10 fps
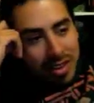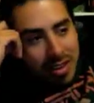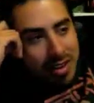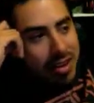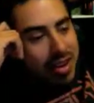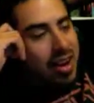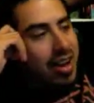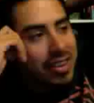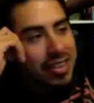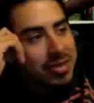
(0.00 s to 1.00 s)
Oh
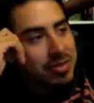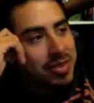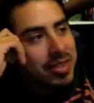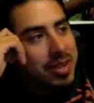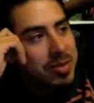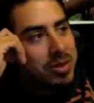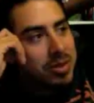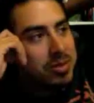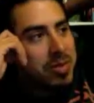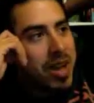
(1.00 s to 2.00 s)
god, this this episode
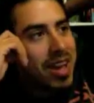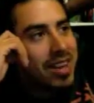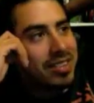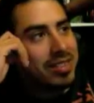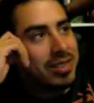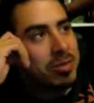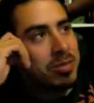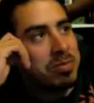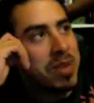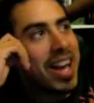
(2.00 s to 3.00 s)
is bad, and
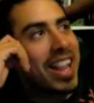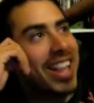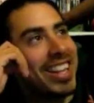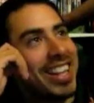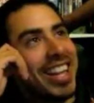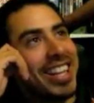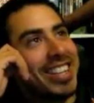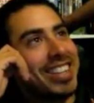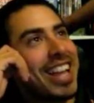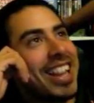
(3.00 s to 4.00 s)
I like that. Like
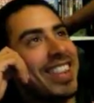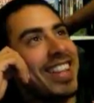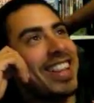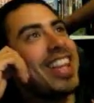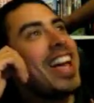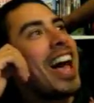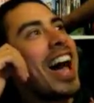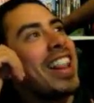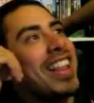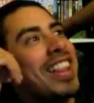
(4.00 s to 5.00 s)
I love that.
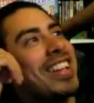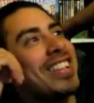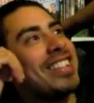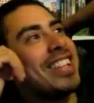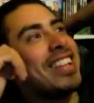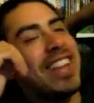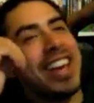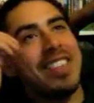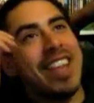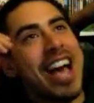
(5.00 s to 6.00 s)
I love that they're just
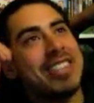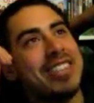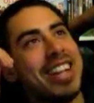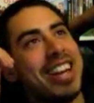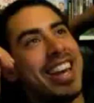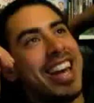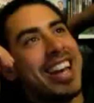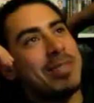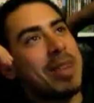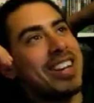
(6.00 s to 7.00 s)
like last minute, like, eh,
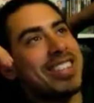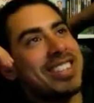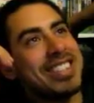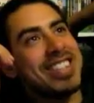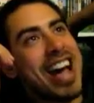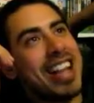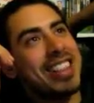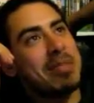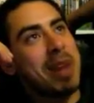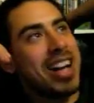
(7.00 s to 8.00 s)
Spader's not
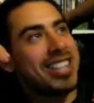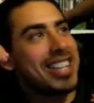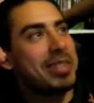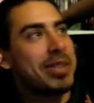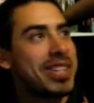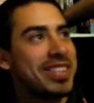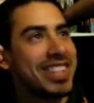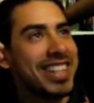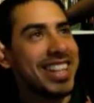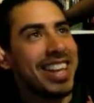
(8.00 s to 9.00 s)
the boss anymore,
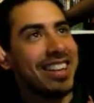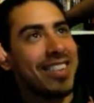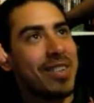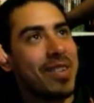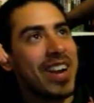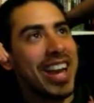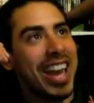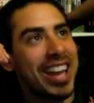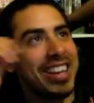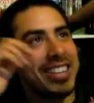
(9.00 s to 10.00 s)
really. Like, we want
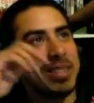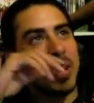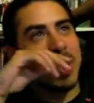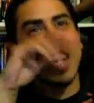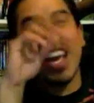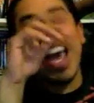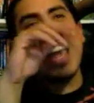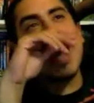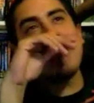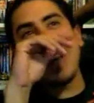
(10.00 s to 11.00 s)
Andy as the boss. And
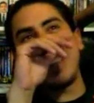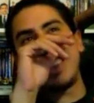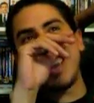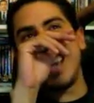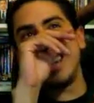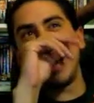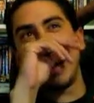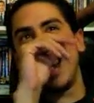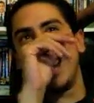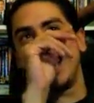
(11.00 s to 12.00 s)
that makes sense, I
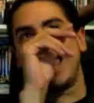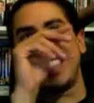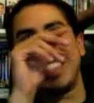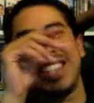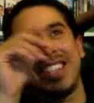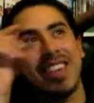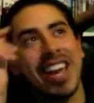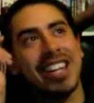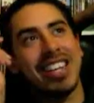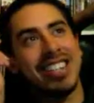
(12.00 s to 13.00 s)
guess, because, you know,
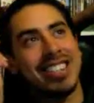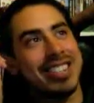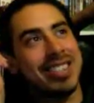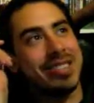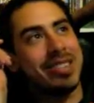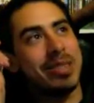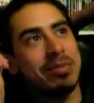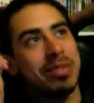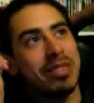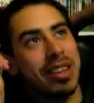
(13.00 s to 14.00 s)
Andy is a screw up.
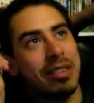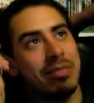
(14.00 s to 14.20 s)
Like,